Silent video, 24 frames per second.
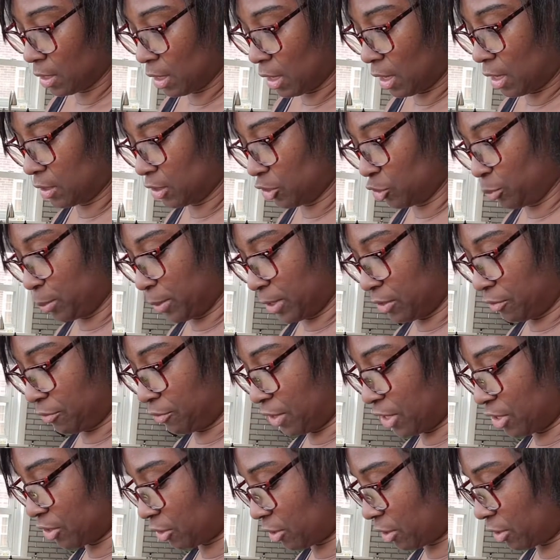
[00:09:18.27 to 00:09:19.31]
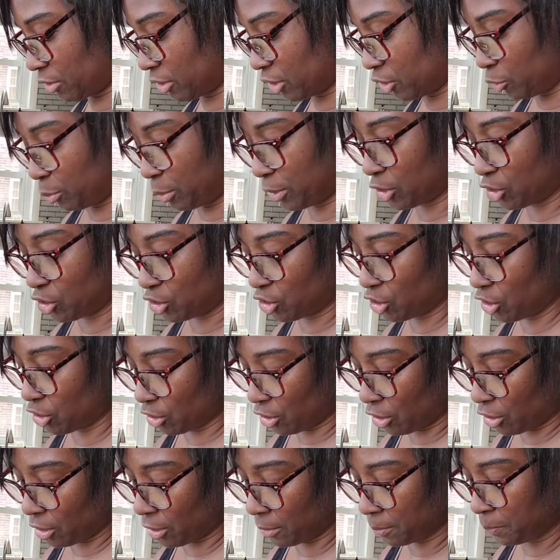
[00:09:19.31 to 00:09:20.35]
A little bit of vinegar, a little bit of
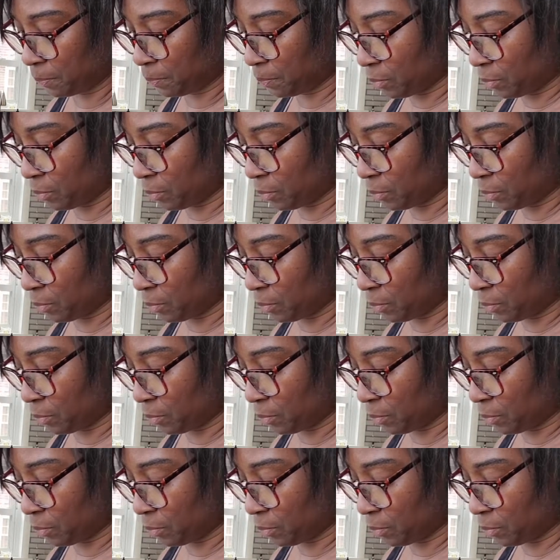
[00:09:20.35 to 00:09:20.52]
sugar,